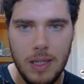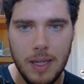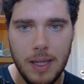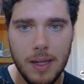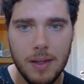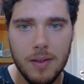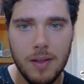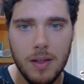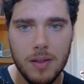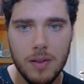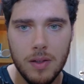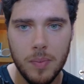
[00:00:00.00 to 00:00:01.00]
and it
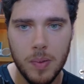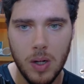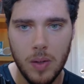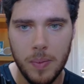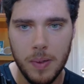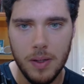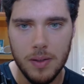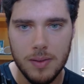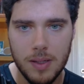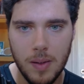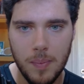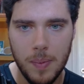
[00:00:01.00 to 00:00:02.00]
contains the properties
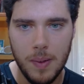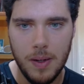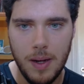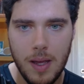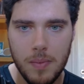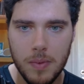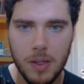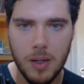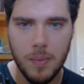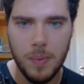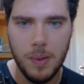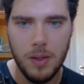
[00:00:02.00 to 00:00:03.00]
company name,
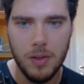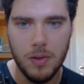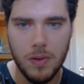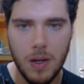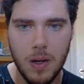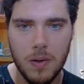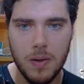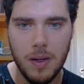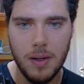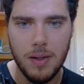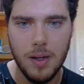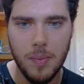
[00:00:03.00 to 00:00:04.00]
company URL,
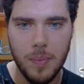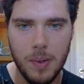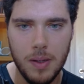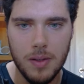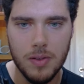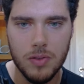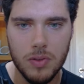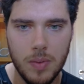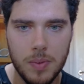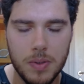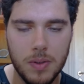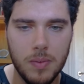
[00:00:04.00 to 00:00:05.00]
and company
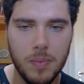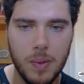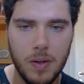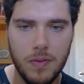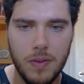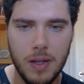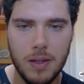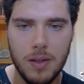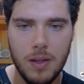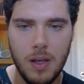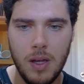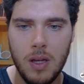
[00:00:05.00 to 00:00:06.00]
description. Perfect.
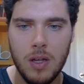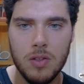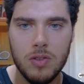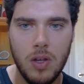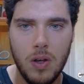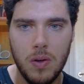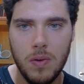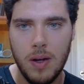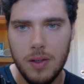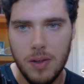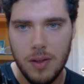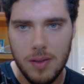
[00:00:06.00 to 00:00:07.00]
So
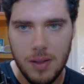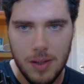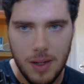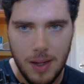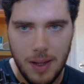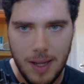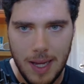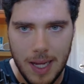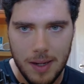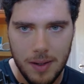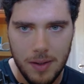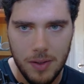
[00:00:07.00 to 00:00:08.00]
you can see that it
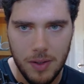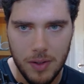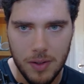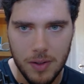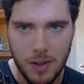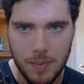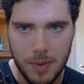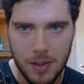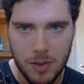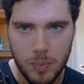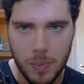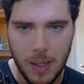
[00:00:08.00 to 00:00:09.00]
added here
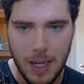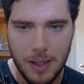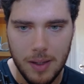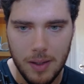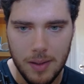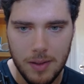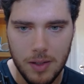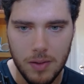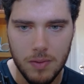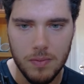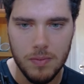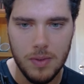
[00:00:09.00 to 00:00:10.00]
this bracket
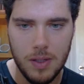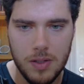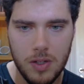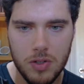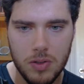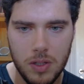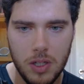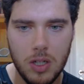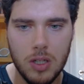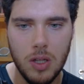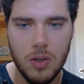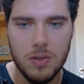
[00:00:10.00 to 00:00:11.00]
to essentially
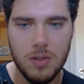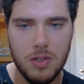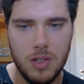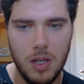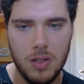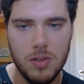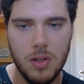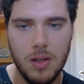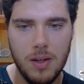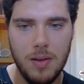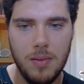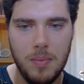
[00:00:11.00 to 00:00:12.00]
close the JSON
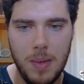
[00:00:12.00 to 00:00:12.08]
and